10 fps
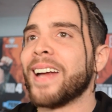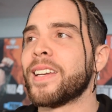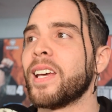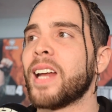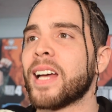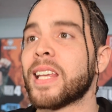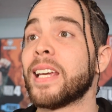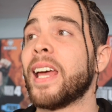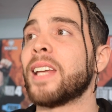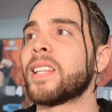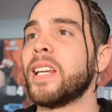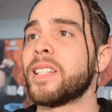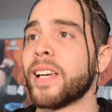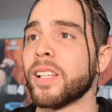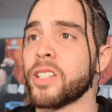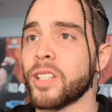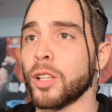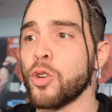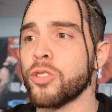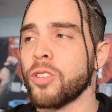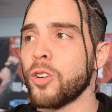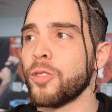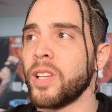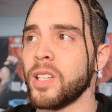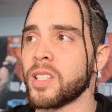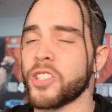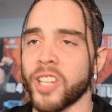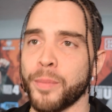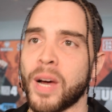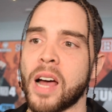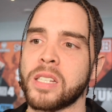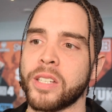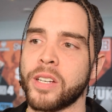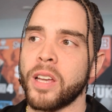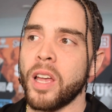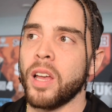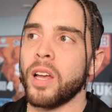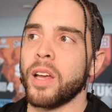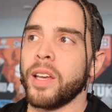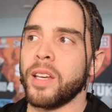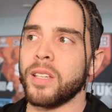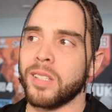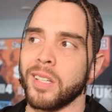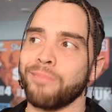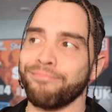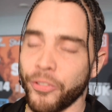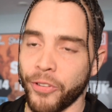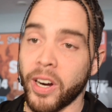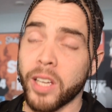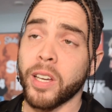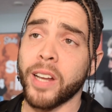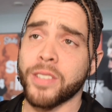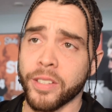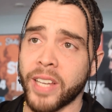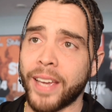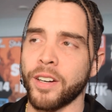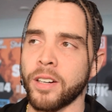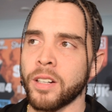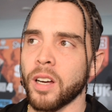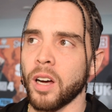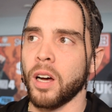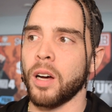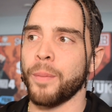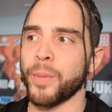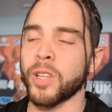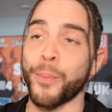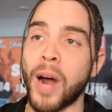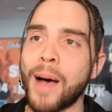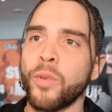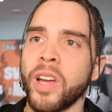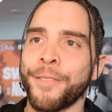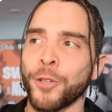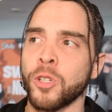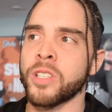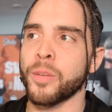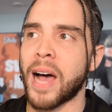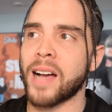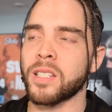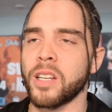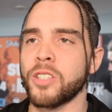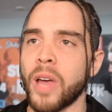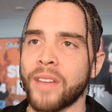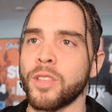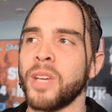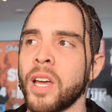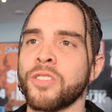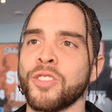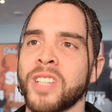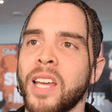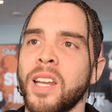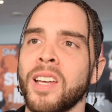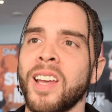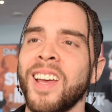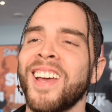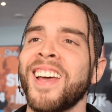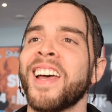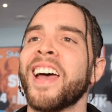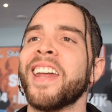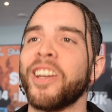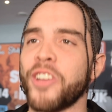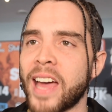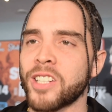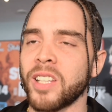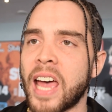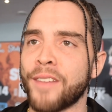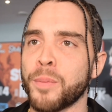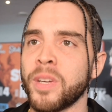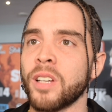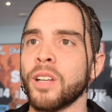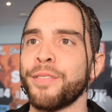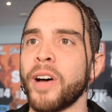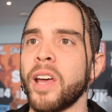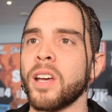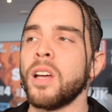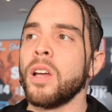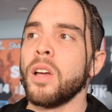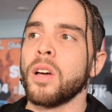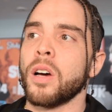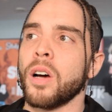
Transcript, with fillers: I did. I think Anthony Taylor is delusional. He's a shit boxer. He's a very good entertainer, but the problem with influencer boxing is you have to be entertaining, and then you actually have to be able to fight.